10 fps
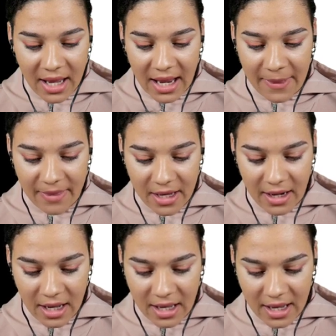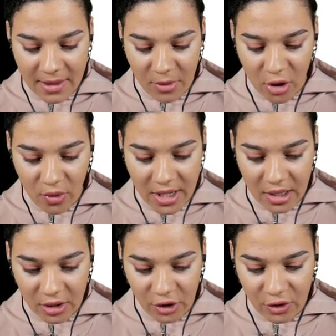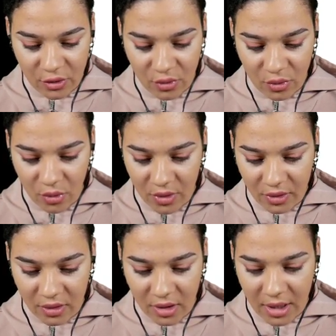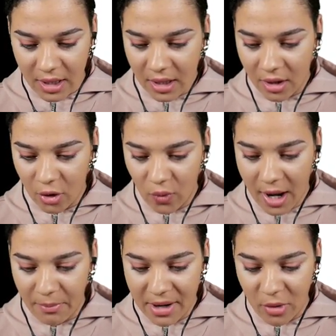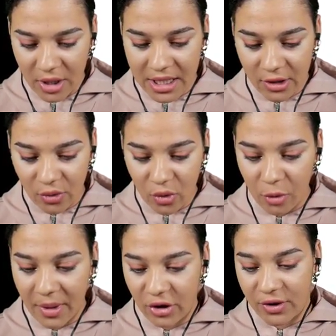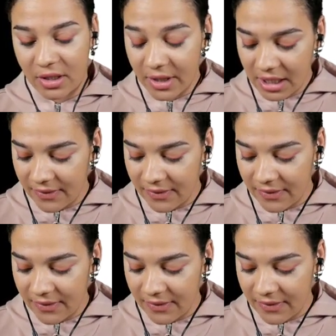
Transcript: And then I am going to uh, grab my marquee tool by just clicking